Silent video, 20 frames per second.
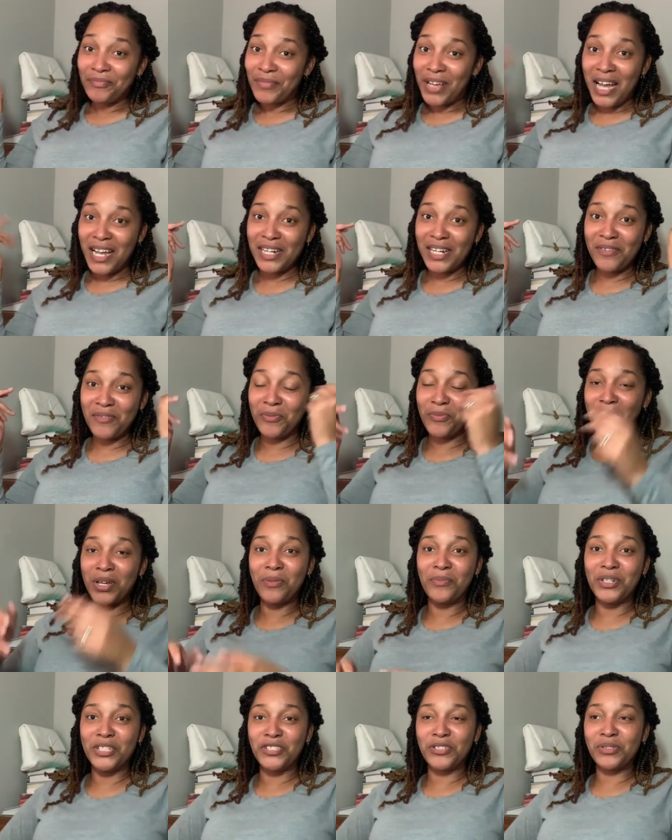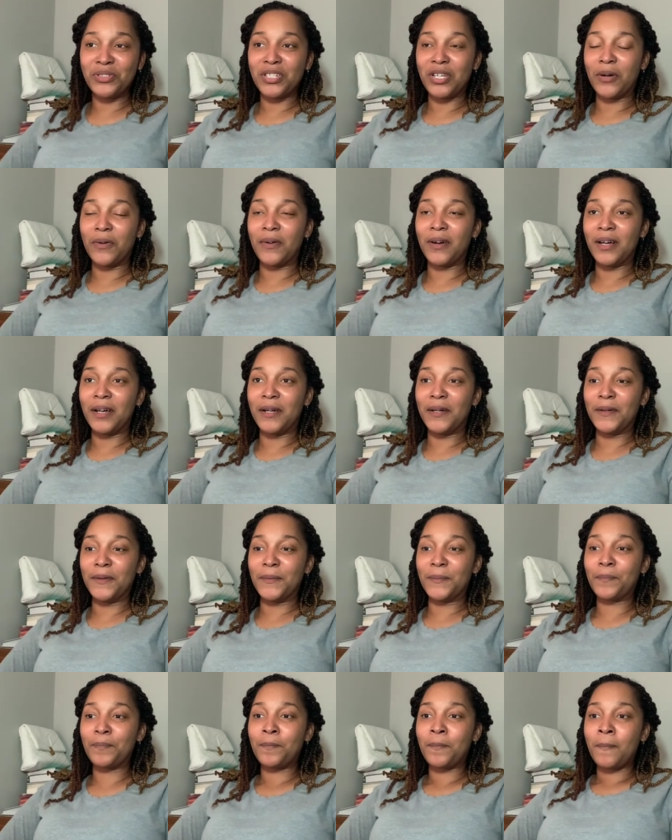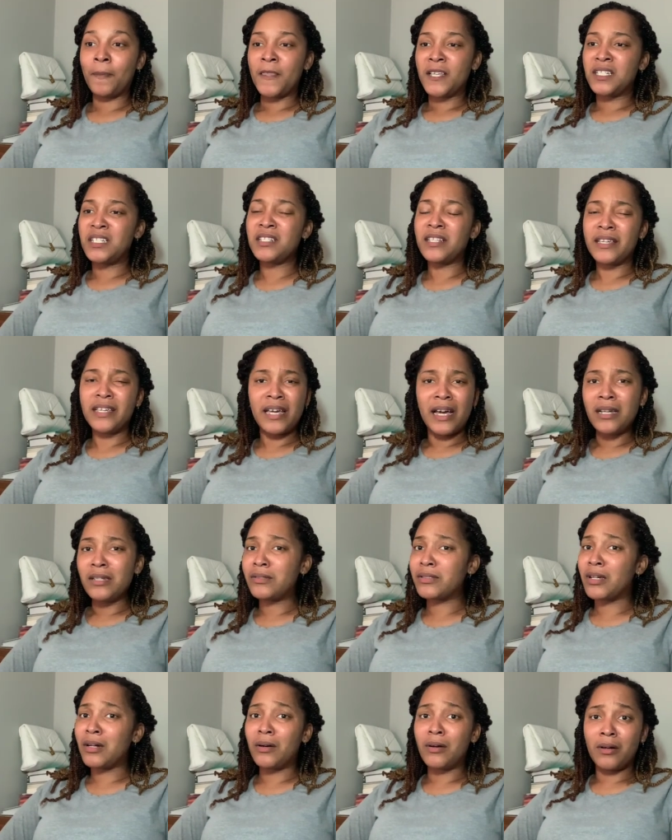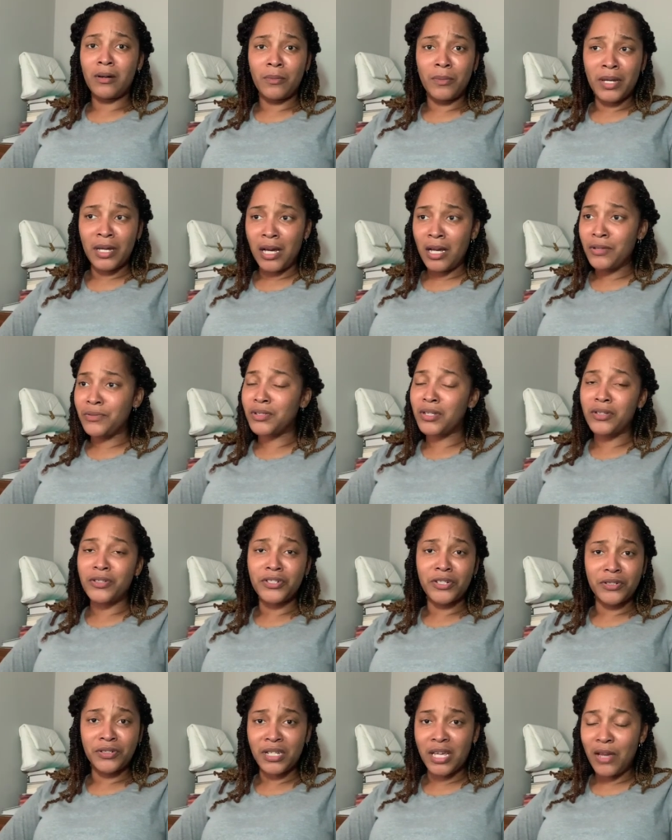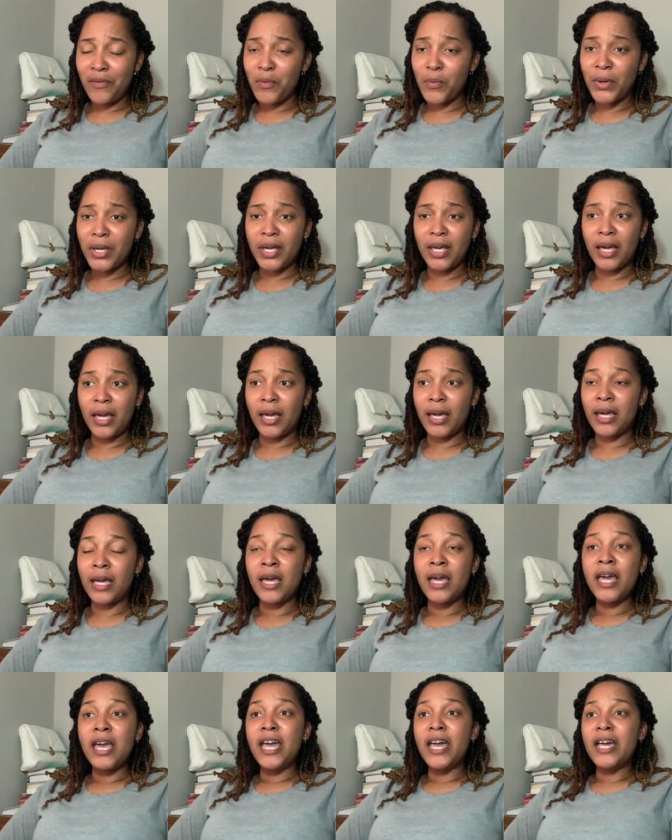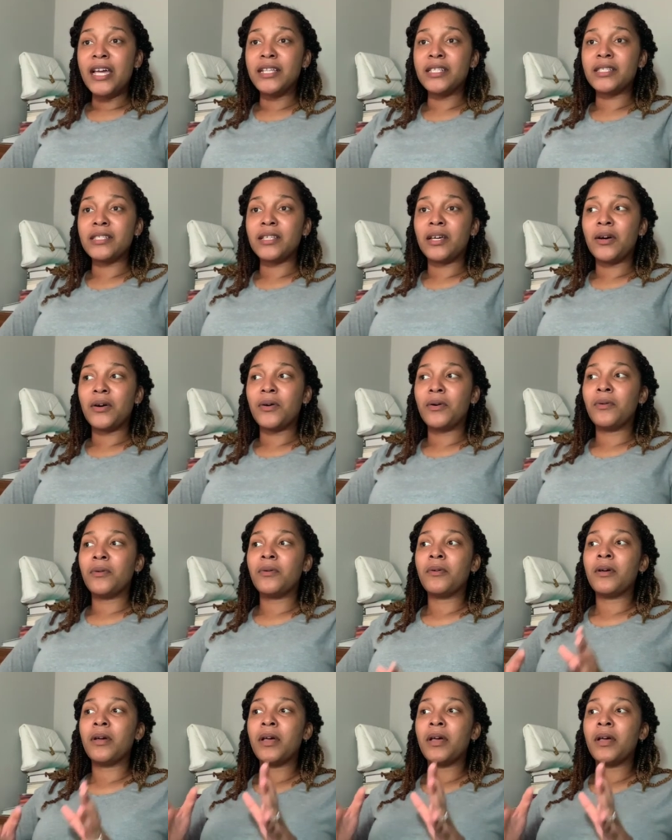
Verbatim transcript: I never went with you. So, um, she said, yeah, I used to go home and I used to go to church every weekend. And so